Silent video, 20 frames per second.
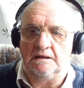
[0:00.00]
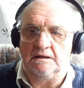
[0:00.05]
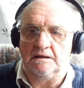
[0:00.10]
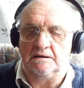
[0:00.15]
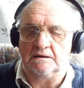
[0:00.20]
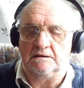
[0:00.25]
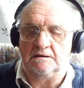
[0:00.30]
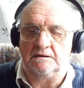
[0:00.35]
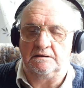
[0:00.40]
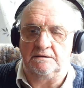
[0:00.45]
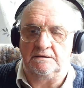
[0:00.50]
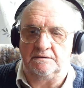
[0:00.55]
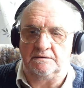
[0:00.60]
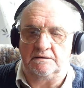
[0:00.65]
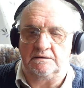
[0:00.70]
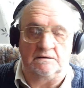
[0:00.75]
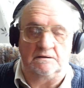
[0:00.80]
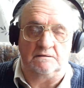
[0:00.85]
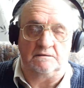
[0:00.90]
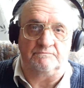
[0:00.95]

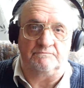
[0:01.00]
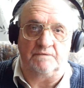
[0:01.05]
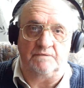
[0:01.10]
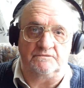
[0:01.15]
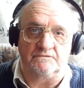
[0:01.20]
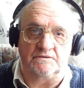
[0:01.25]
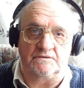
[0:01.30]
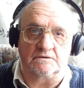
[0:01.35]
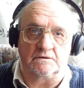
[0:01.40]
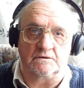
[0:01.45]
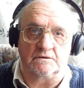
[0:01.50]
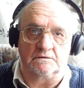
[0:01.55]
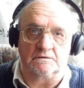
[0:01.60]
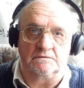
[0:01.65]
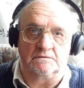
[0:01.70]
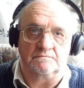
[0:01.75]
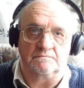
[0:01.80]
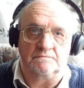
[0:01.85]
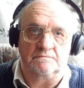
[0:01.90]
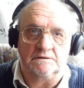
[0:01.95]
I've just got
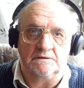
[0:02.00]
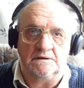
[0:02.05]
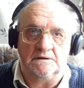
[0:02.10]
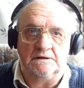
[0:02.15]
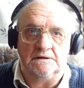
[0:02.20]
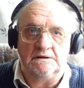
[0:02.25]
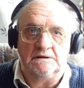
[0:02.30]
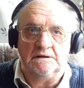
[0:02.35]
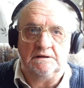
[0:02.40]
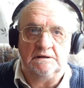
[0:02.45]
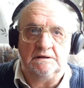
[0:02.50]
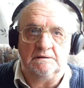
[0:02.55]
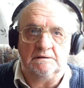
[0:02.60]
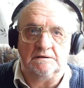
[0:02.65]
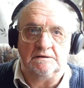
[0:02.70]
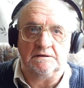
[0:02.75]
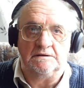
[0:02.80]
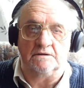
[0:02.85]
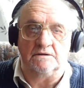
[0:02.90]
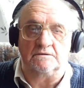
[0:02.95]
to
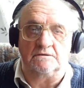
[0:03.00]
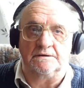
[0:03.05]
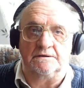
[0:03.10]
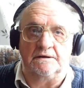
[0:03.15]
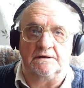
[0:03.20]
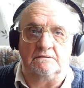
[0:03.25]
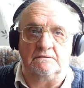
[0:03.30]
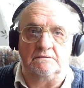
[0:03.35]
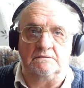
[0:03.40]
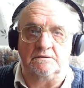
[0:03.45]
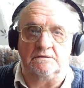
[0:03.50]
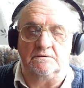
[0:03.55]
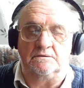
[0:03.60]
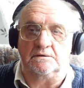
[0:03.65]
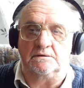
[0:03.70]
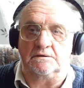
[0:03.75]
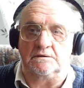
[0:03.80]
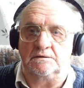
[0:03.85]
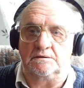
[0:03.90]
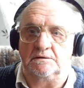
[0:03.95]
knock it down and
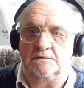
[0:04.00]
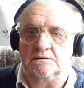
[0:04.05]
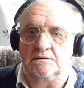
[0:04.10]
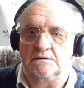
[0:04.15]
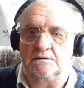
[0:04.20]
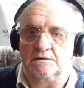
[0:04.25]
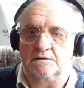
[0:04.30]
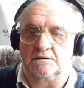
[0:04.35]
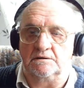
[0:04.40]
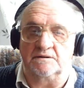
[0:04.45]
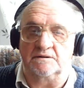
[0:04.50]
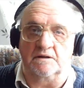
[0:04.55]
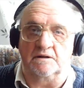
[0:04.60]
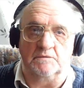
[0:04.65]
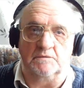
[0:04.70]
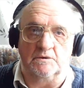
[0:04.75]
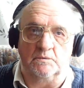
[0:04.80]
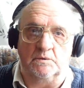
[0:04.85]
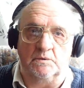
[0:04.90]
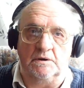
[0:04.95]
do it. It'll
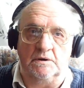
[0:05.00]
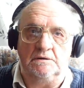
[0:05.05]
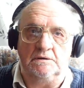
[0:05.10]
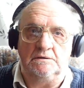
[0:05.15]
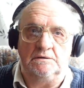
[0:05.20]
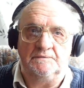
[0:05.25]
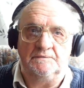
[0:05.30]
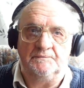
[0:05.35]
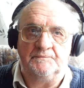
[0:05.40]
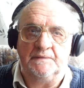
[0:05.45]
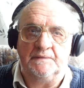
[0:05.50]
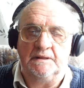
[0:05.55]
take me a while.